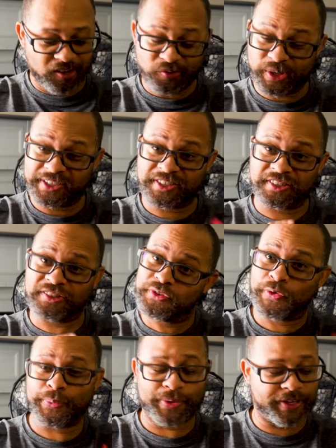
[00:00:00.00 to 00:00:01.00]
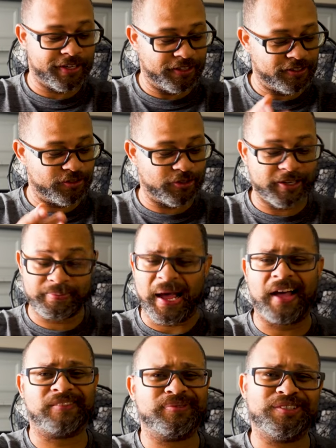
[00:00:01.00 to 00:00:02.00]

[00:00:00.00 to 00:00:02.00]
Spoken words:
which normally you get packs,